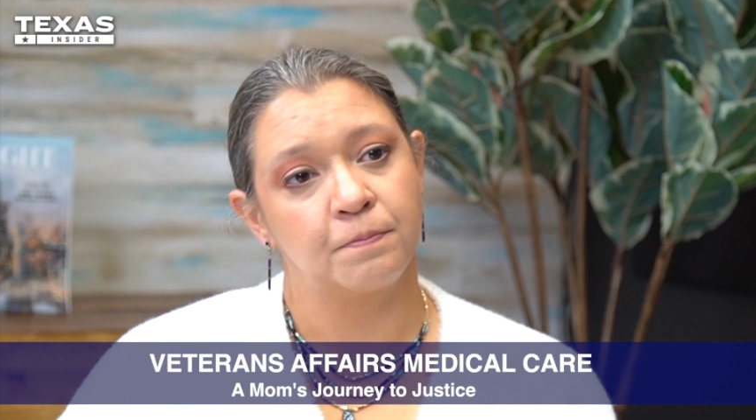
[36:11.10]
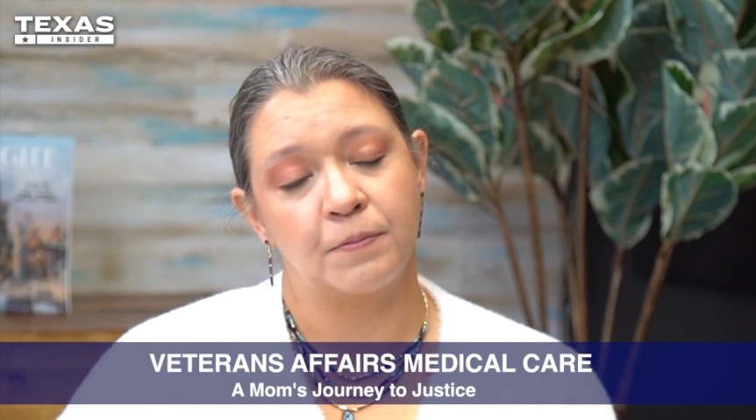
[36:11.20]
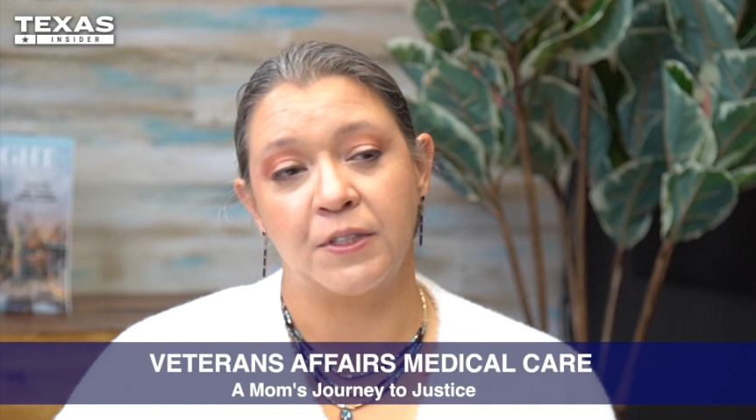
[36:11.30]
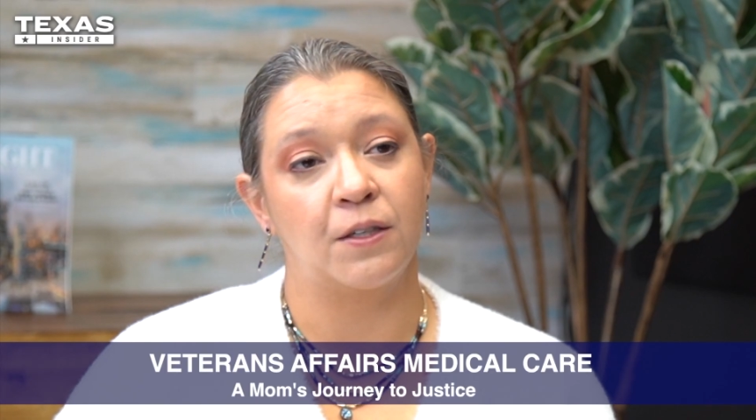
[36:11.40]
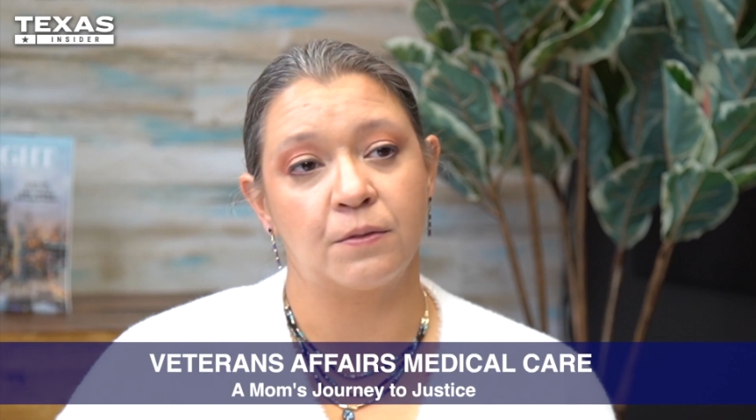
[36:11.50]

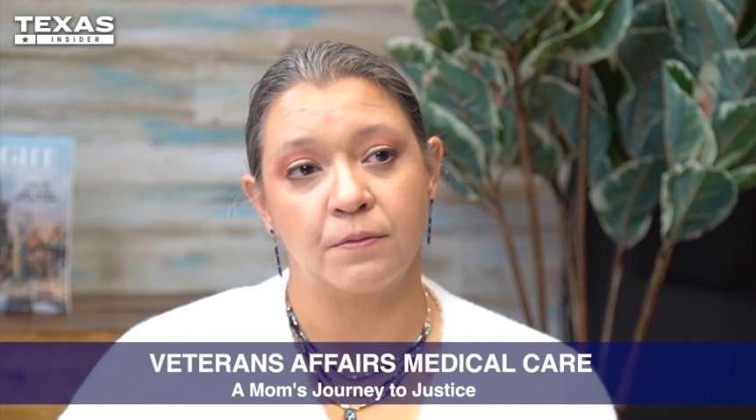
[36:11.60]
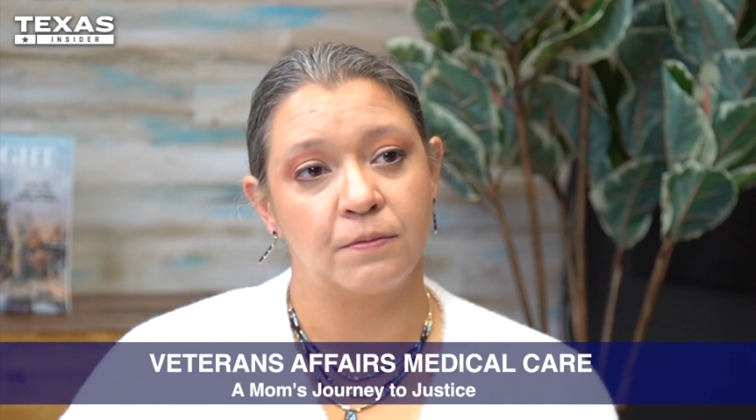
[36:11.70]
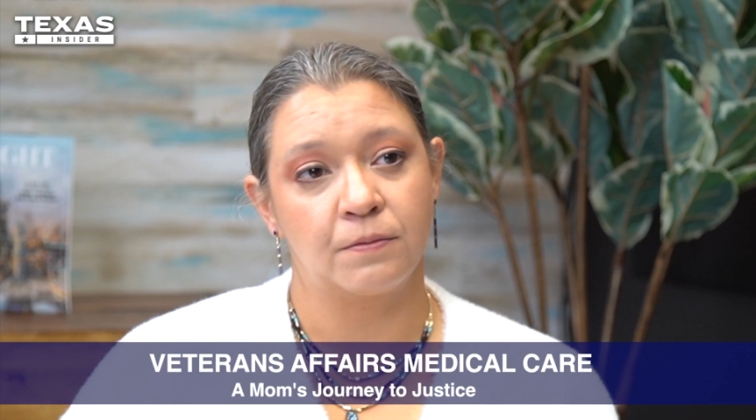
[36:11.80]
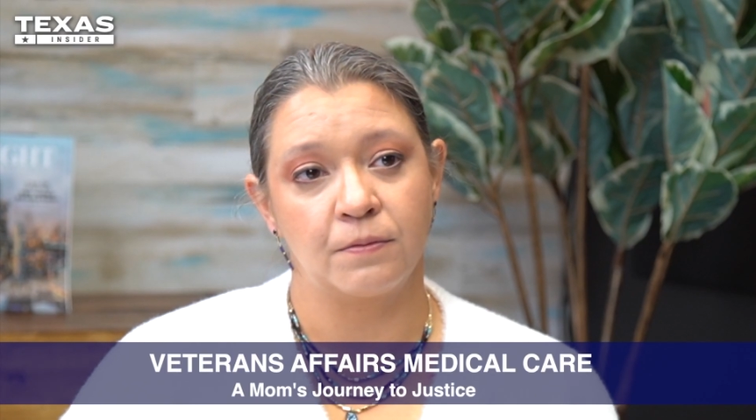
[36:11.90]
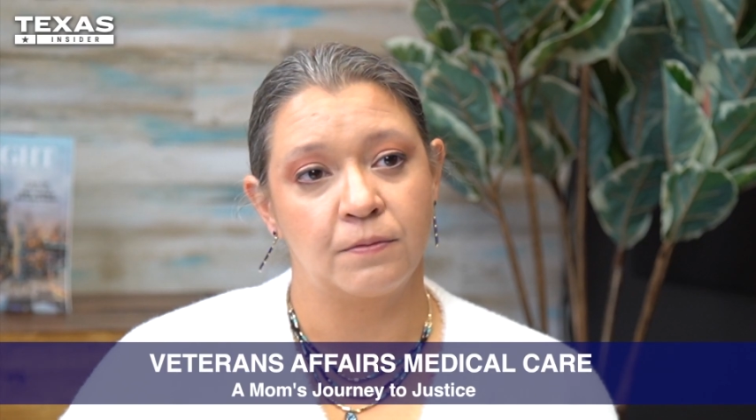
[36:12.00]
No,
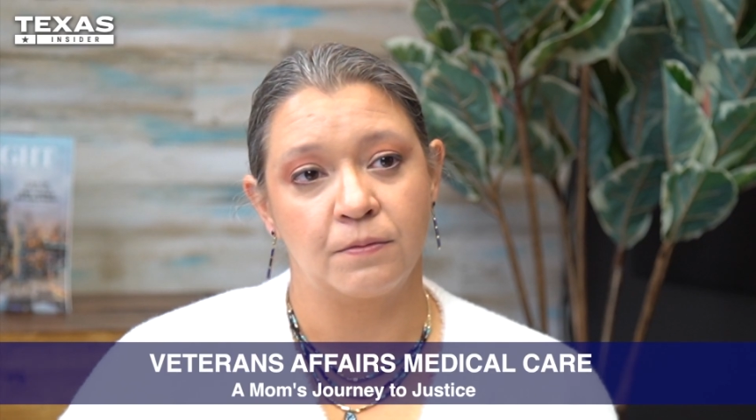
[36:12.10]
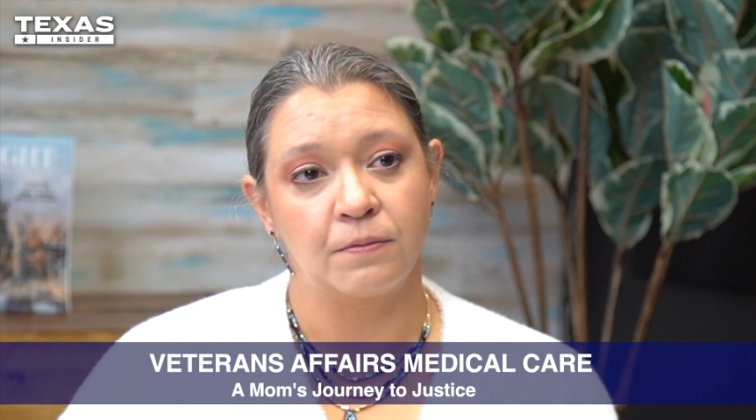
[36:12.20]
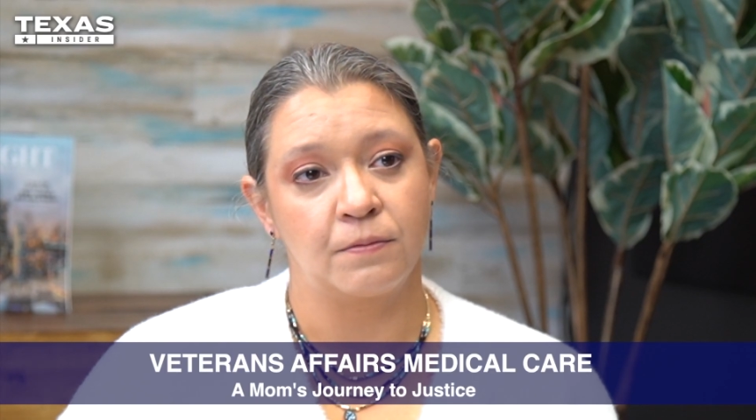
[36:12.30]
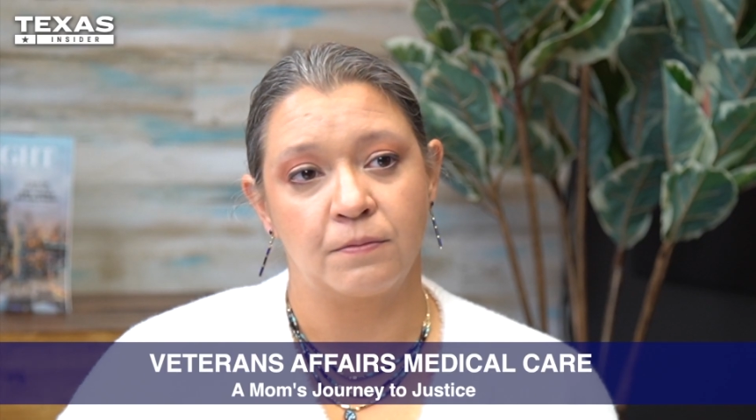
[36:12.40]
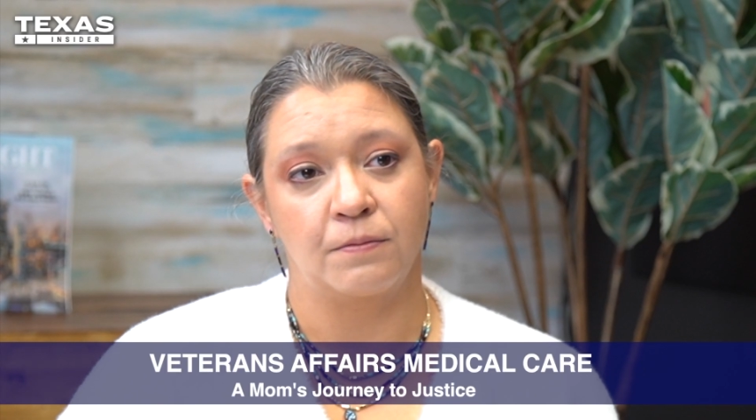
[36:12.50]

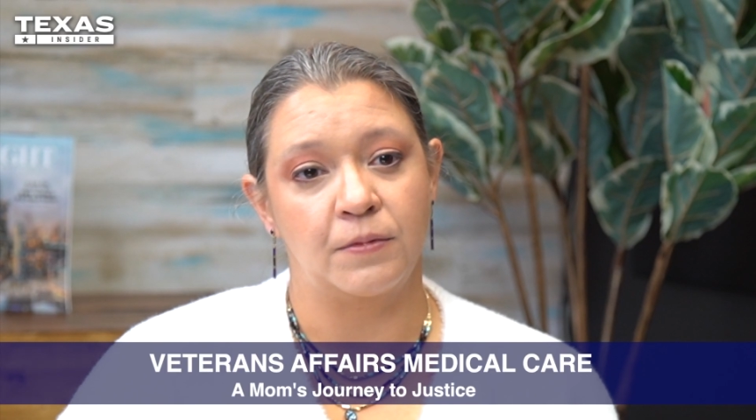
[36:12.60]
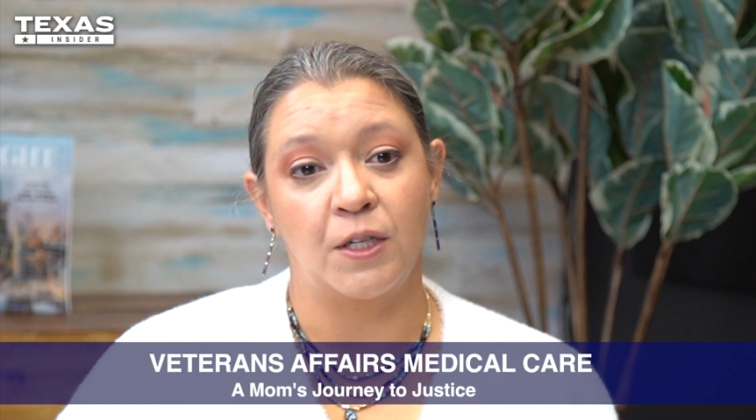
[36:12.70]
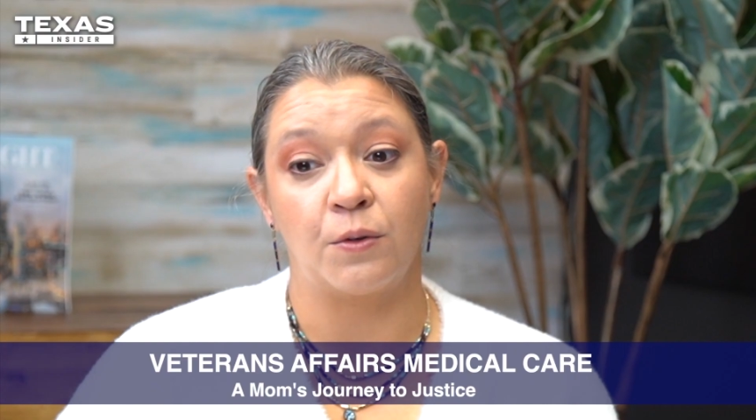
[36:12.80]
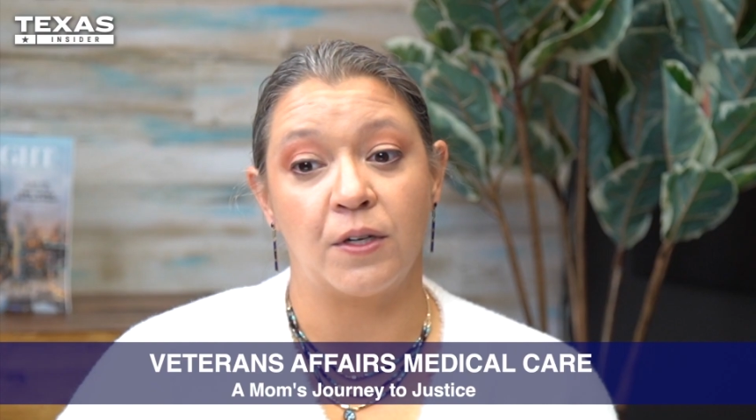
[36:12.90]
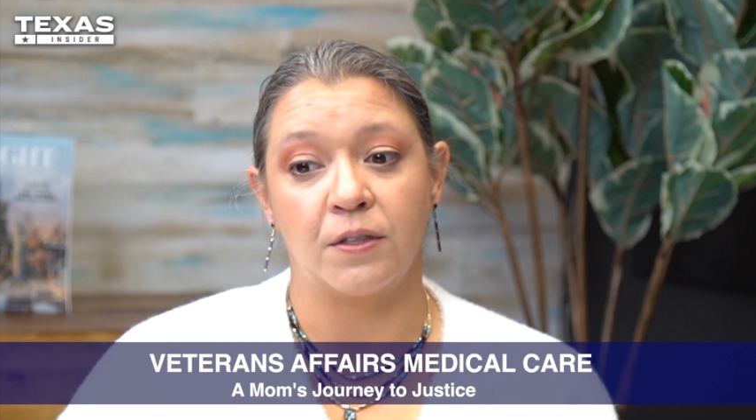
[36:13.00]

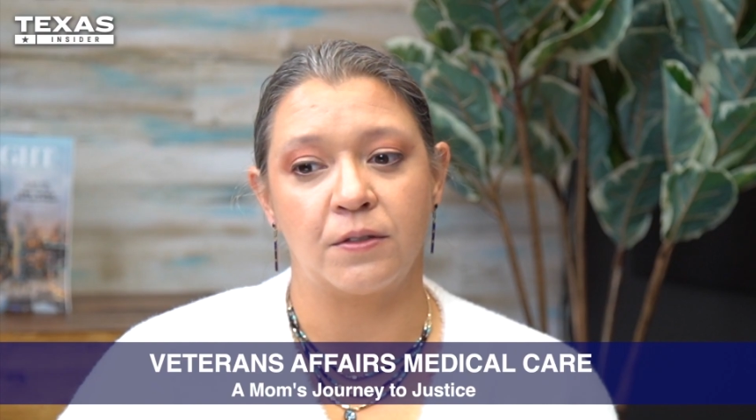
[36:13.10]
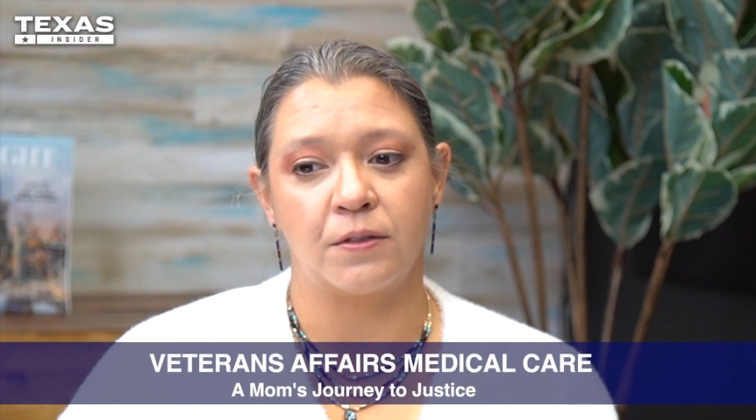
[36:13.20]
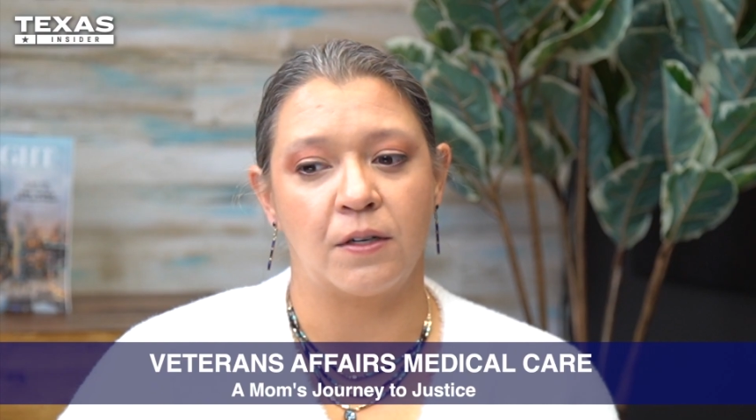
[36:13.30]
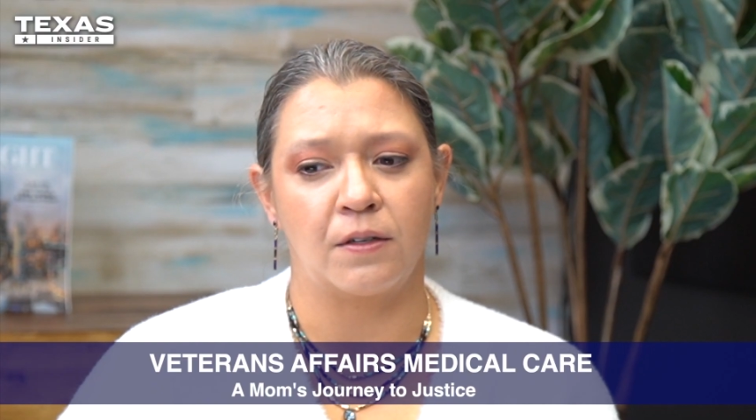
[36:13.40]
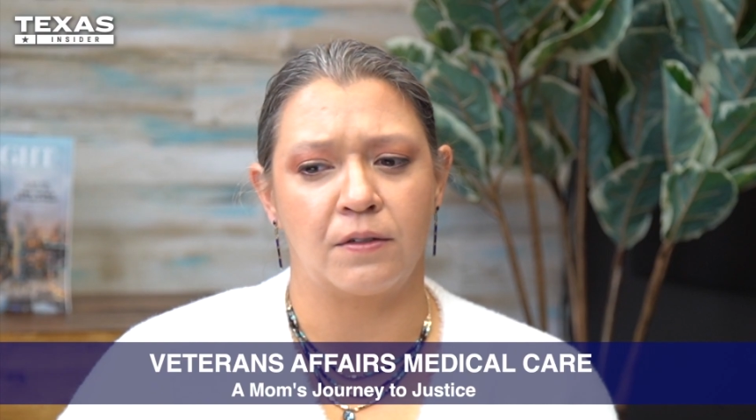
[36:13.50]
there's,
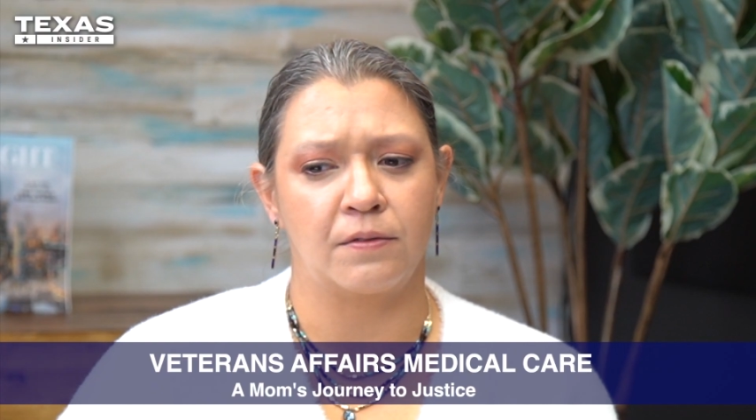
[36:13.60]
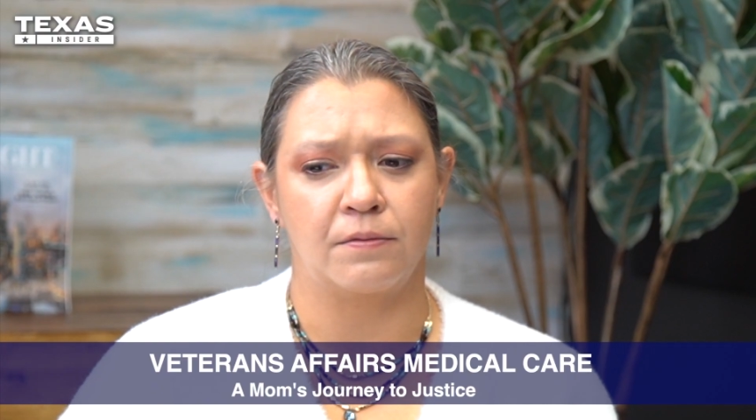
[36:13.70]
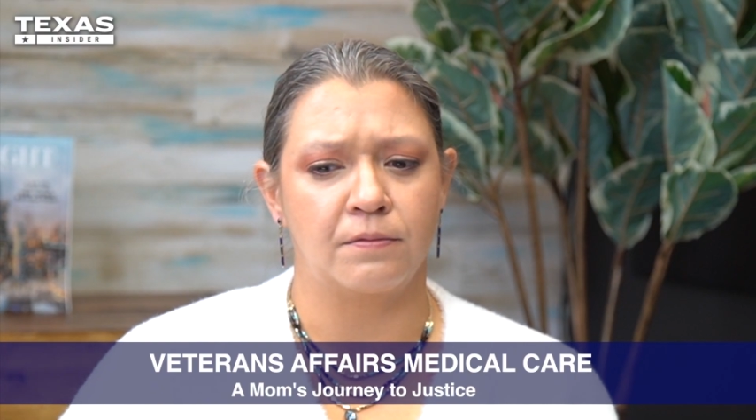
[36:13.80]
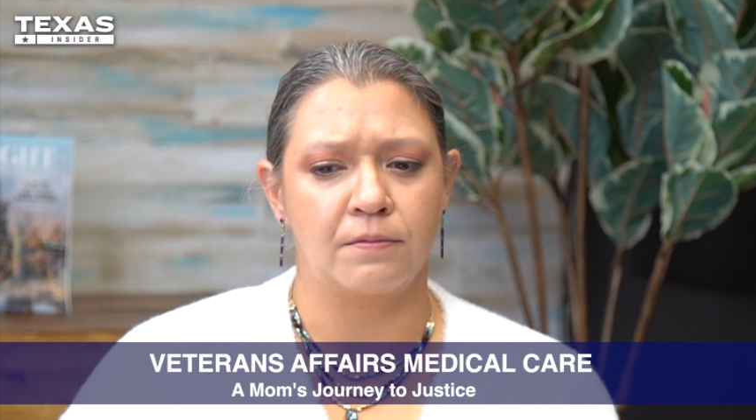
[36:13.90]
I